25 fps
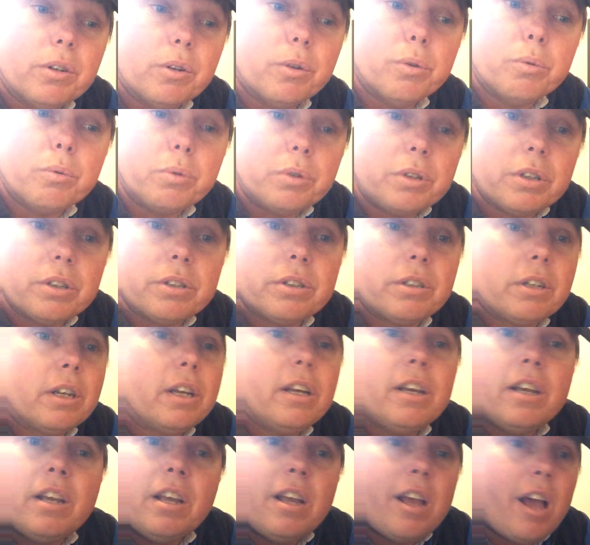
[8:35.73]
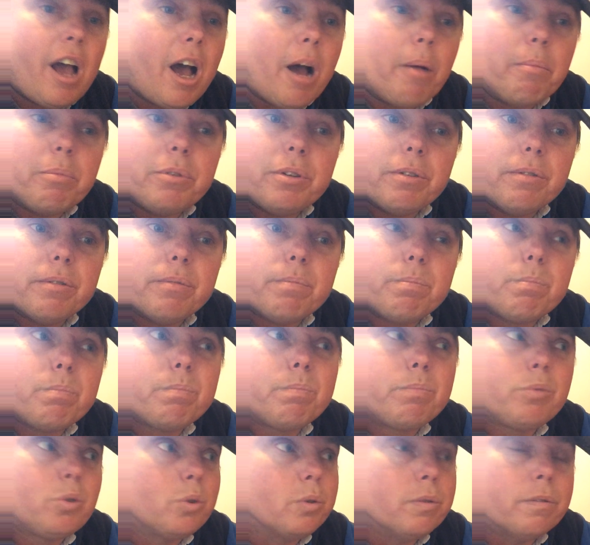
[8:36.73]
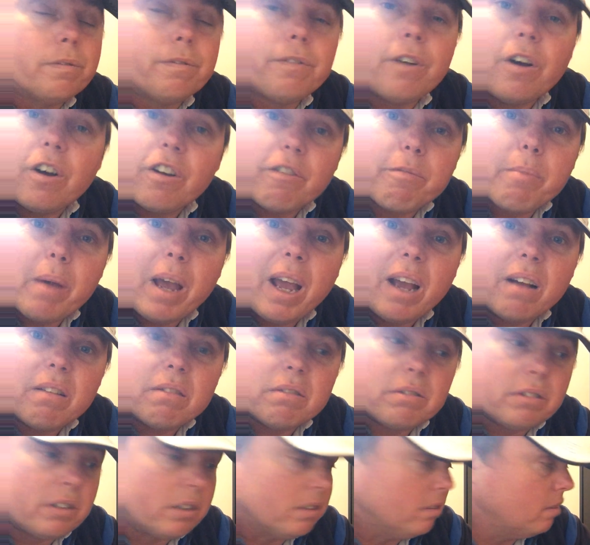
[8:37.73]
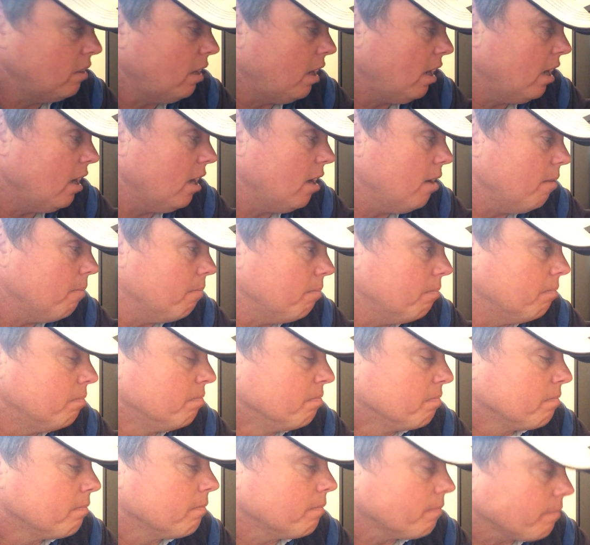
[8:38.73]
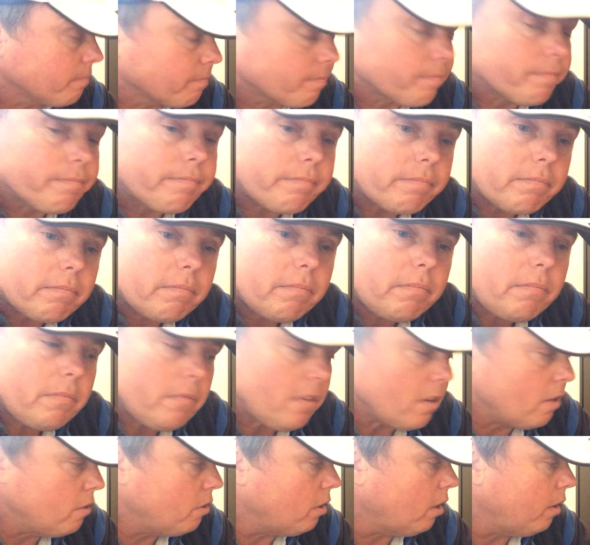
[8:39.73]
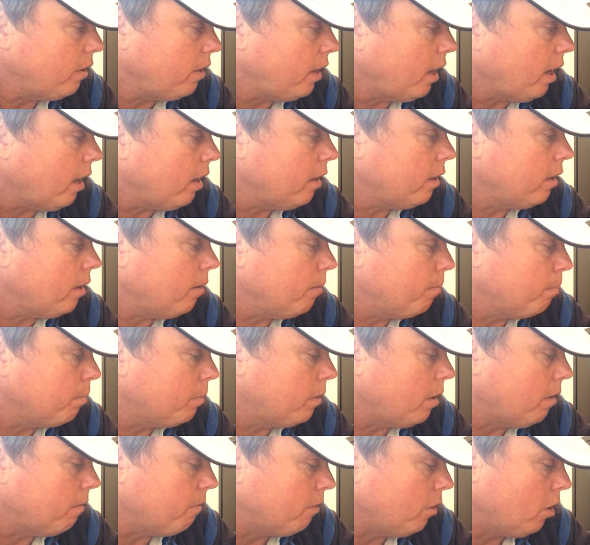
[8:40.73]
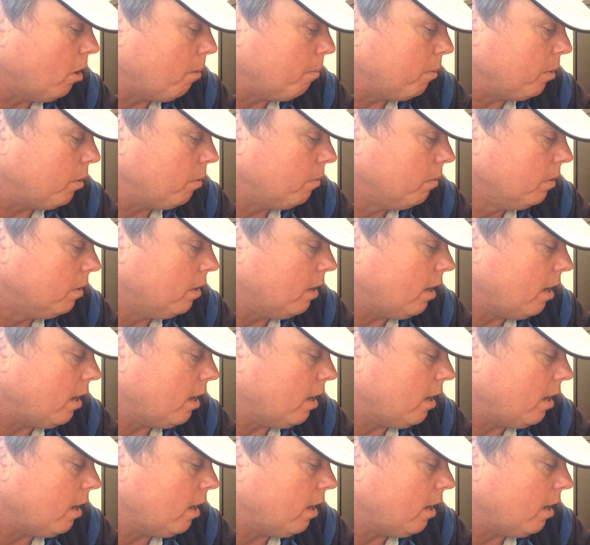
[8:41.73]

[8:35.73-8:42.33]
orders up to sort of £5. So yeah, they're phenomenal.